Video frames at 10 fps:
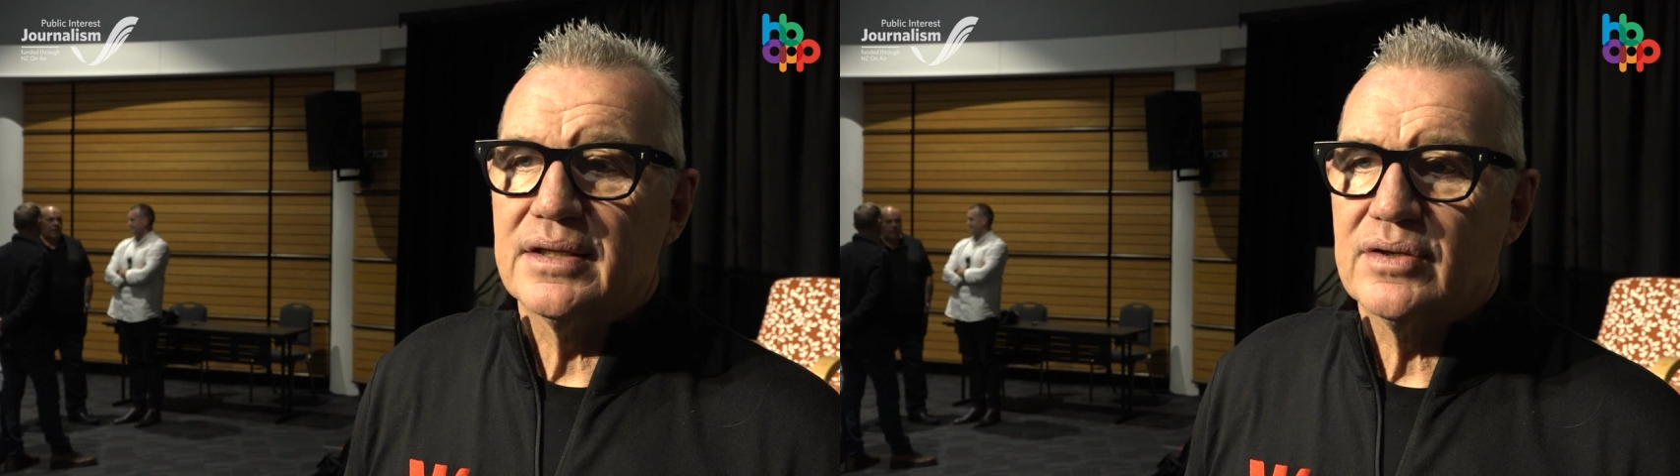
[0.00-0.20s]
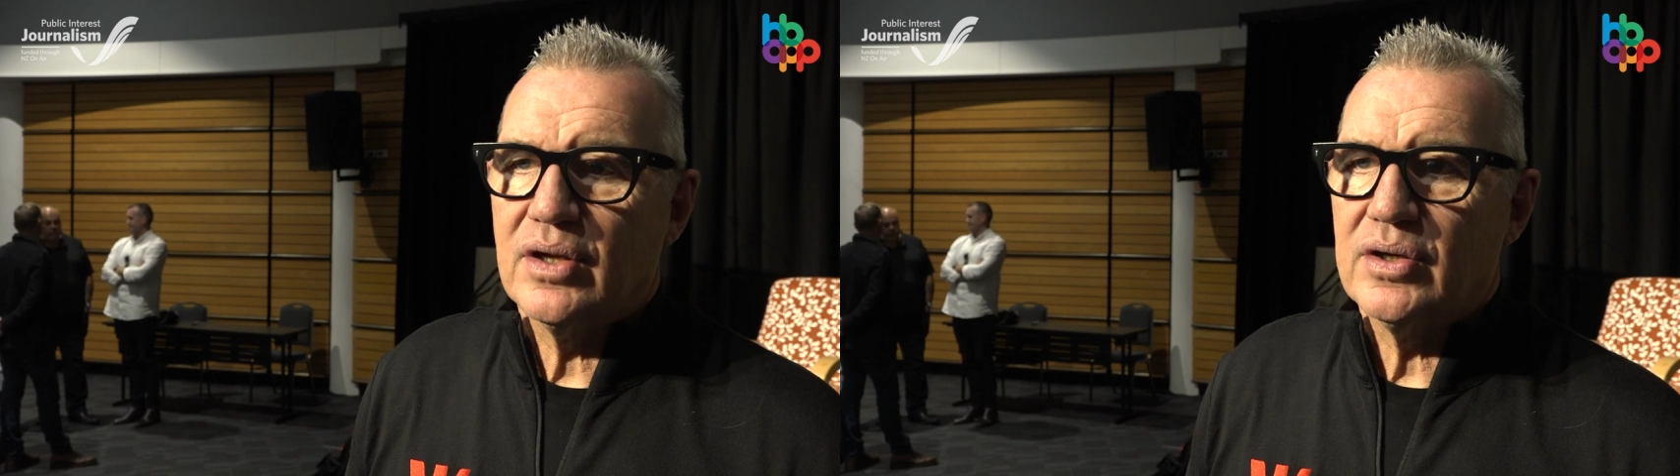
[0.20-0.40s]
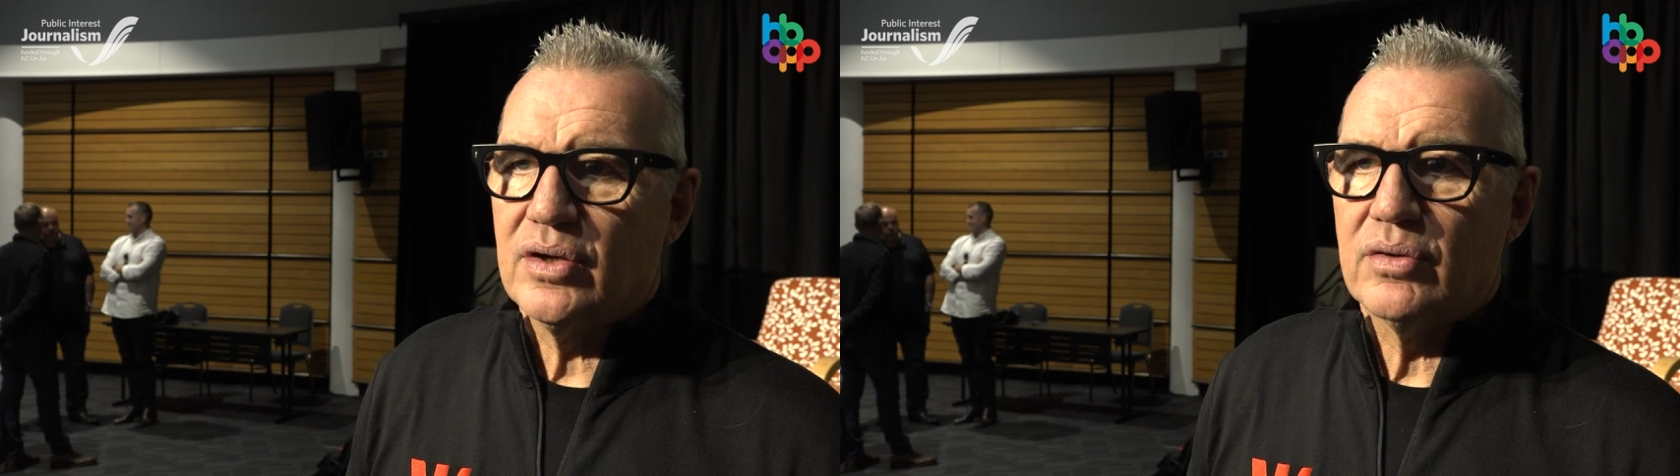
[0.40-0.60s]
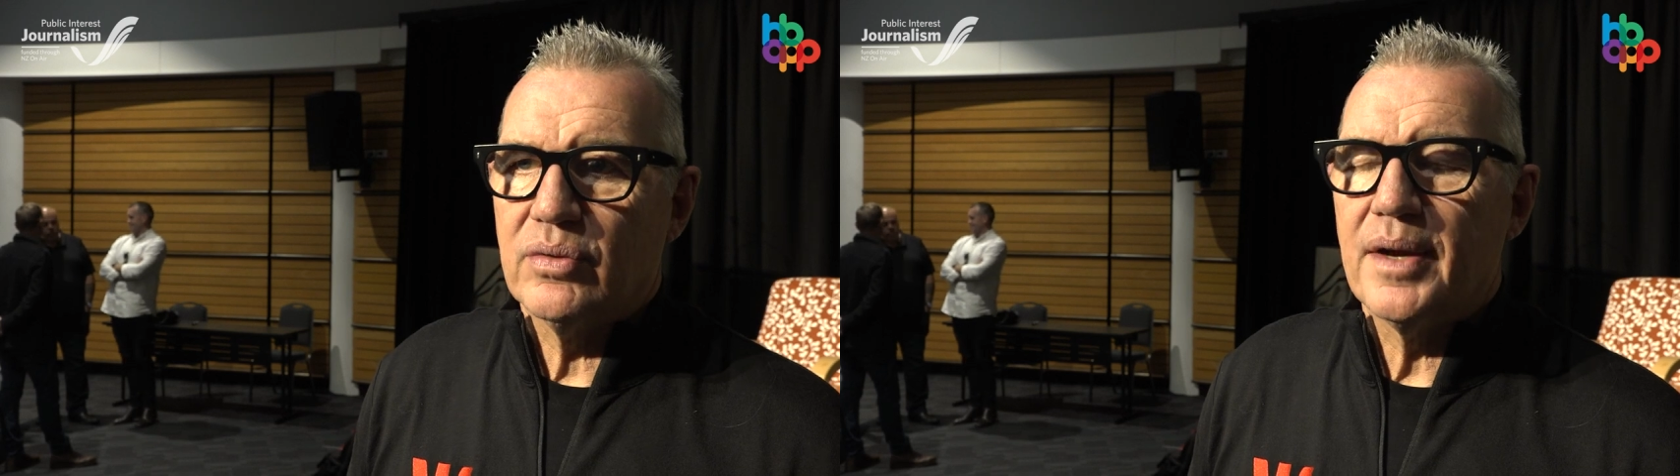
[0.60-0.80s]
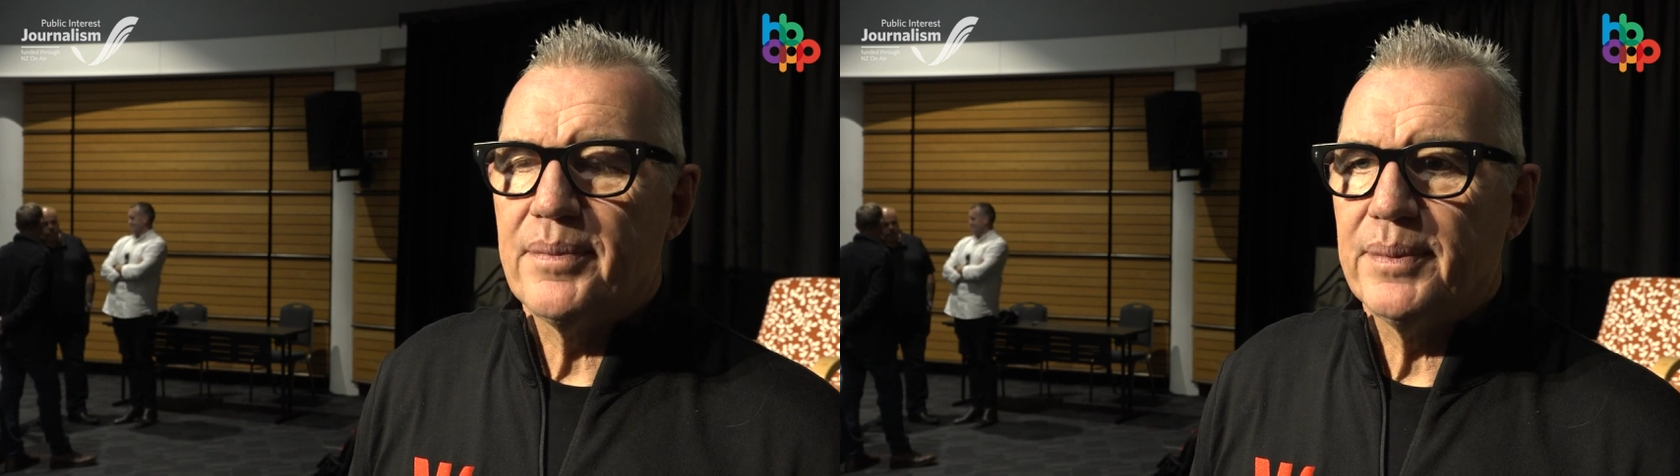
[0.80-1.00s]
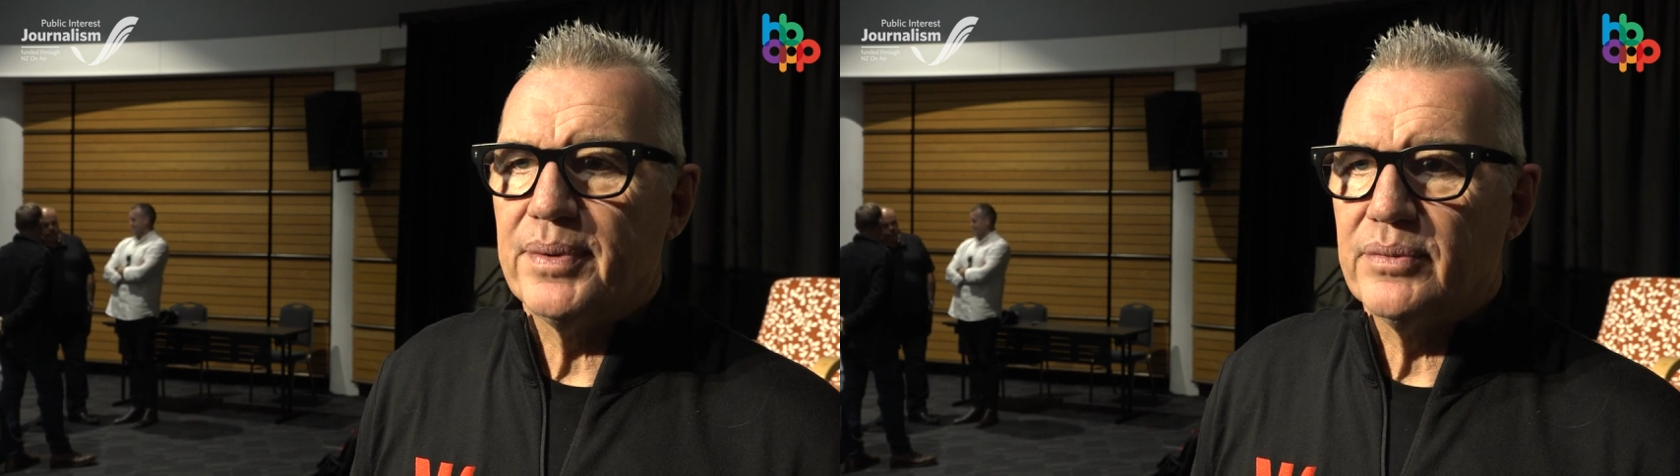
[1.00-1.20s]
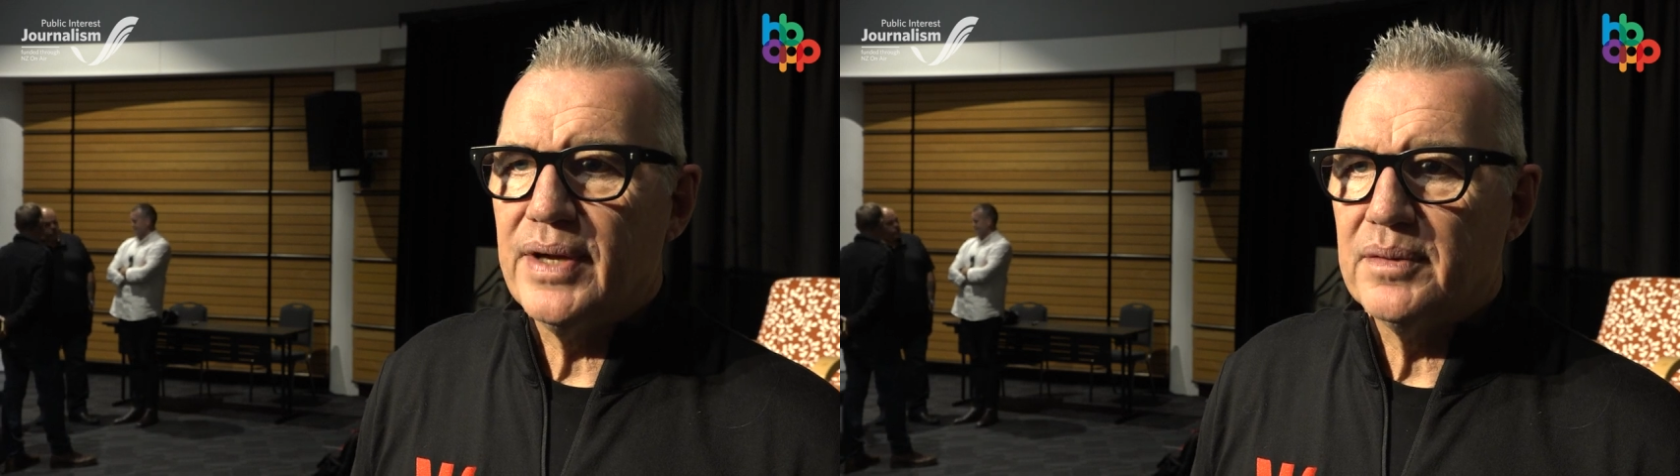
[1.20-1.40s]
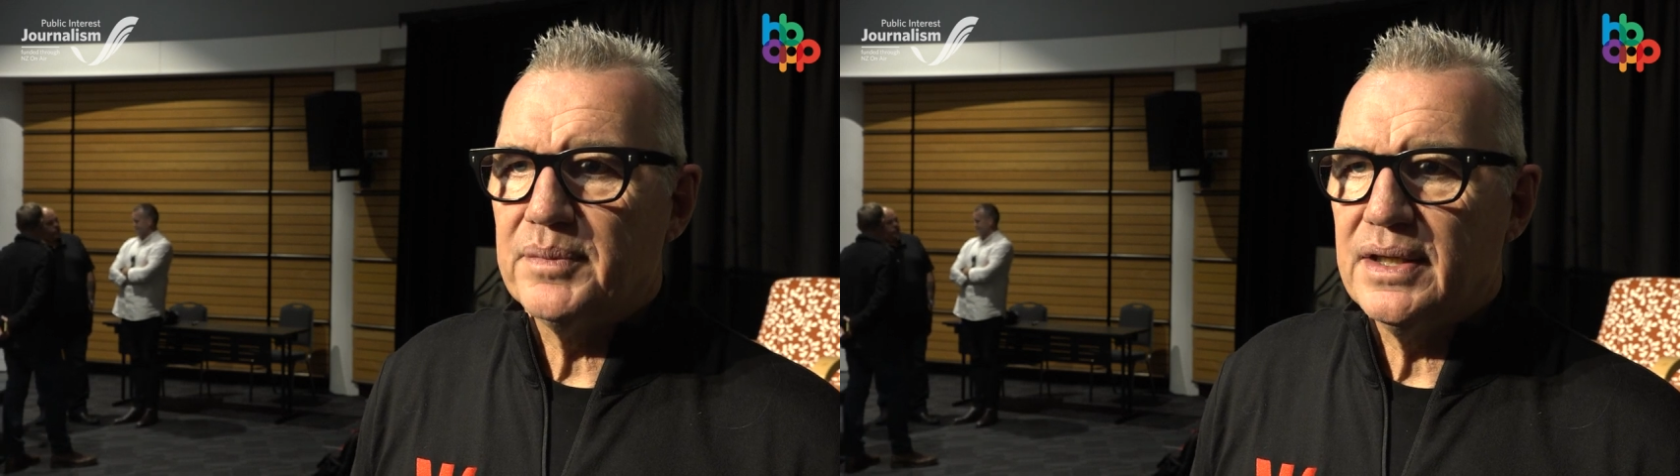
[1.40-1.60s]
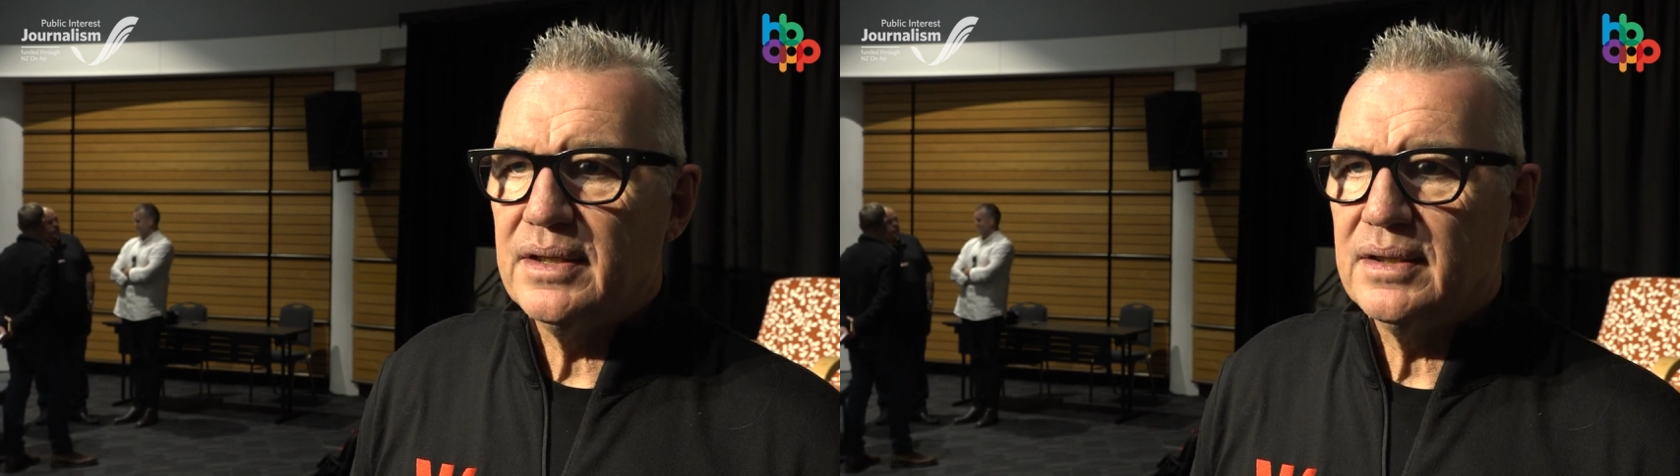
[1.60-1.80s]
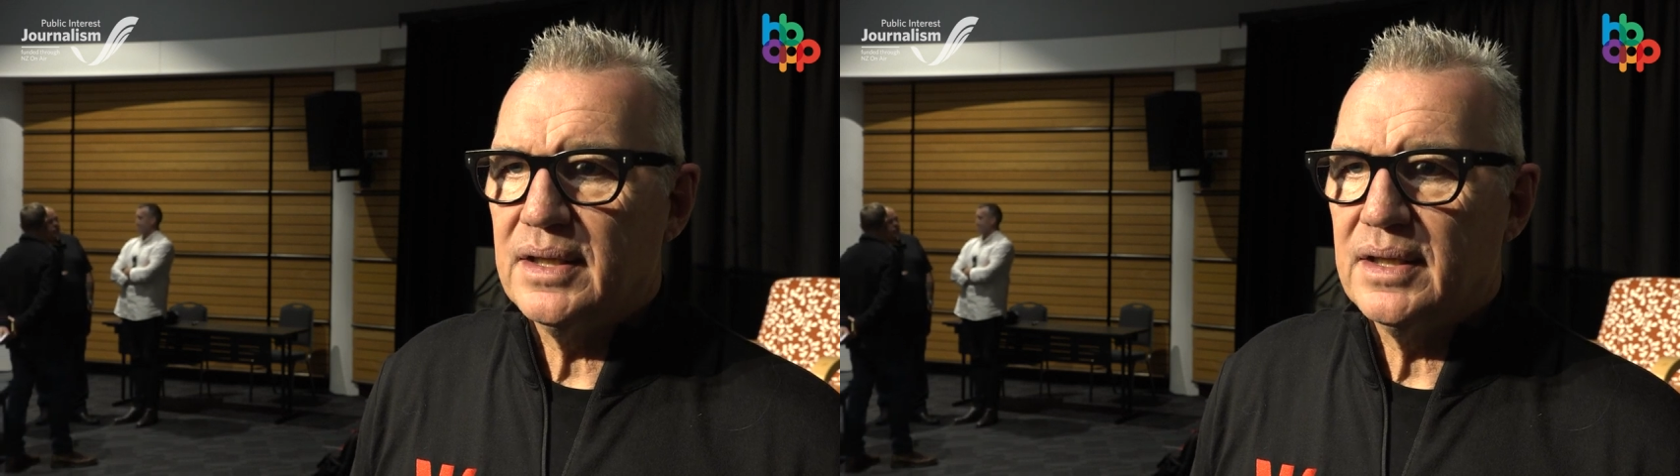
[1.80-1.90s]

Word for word: until I got the right people around me.